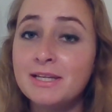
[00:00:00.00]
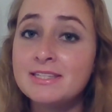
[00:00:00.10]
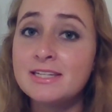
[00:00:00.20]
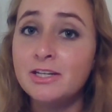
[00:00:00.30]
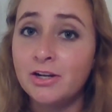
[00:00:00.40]
met
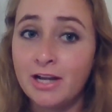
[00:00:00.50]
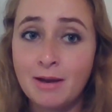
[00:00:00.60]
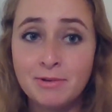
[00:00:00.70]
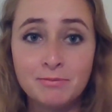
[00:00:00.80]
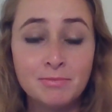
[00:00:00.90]
senior
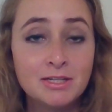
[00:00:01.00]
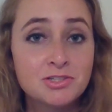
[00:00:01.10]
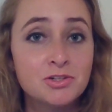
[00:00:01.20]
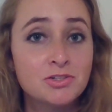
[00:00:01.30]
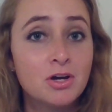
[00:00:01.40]
cabinet
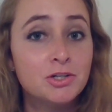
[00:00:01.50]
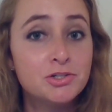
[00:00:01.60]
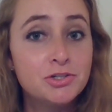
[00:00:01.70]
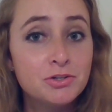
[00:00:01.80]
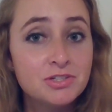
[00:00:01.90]
ministers on
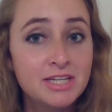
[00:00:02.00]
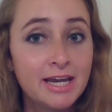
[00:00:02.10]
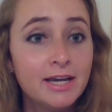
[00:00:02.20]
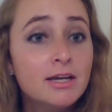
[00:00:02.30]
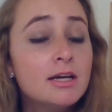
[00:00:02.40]

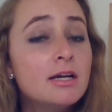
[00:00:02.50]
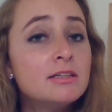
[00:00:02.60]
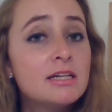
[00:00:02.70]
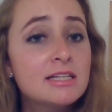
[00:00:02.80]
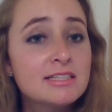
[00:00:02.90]
Tuesday
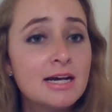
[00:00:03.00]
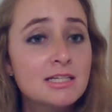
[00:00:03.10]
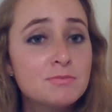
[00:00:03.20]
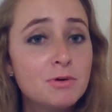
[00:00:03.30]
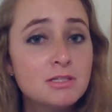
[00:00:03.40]
to
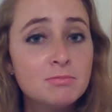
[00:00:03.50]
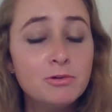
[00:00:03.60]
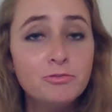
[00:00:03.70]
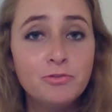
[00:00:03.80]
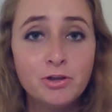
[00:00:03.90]
discuss
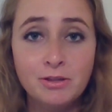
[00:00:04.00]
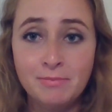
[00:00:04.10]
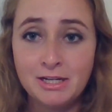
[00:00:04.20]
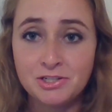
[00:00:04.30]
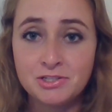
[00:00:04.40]
possible further
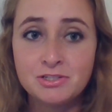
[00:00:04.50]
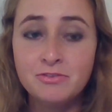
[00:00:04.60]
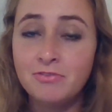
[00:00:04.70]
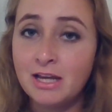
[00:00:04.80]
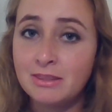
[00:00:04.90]
measures to
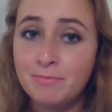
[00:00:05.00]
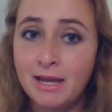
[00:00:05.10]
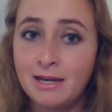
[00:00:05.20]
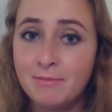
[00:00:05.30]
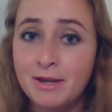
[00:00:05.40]
fight the
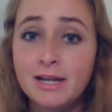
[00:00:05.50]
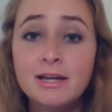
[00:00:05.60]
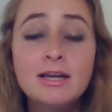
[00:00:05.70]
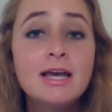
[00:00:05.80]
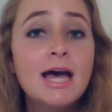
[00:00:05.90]
pandemic,
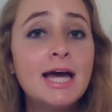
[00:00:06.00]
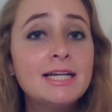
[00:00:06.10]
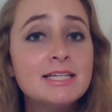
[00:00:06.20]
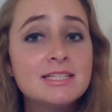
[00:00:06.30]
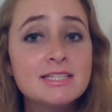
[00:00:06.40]
and
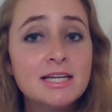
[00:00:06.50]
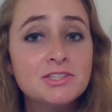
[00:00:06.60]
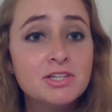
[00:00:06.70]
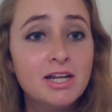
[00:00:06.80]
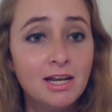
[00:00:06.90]
he is
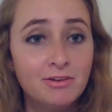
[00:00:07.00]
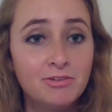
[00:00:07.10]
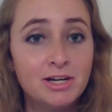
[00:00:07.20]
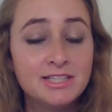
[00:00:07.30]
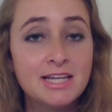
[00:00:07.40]
set to
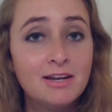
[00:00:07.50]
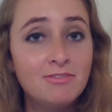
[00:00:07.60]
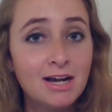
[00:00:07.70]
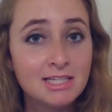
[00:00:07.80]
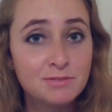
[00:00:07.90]
deliver a
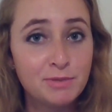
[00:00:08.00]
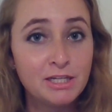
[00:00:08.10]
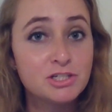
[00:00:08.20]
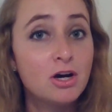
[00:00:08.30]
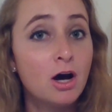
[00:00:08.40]
televised
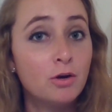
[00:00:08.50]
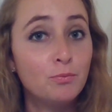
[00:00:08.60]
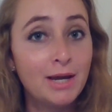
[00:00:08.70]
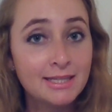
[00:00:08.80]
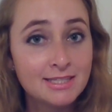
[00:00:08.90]
speech
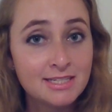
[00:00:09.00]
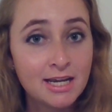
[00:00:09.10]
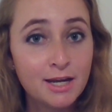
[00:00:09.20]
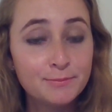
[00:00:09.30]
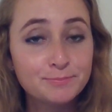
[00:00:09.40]
on
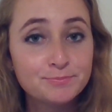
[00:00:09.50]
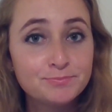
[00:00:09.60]
Wednesday.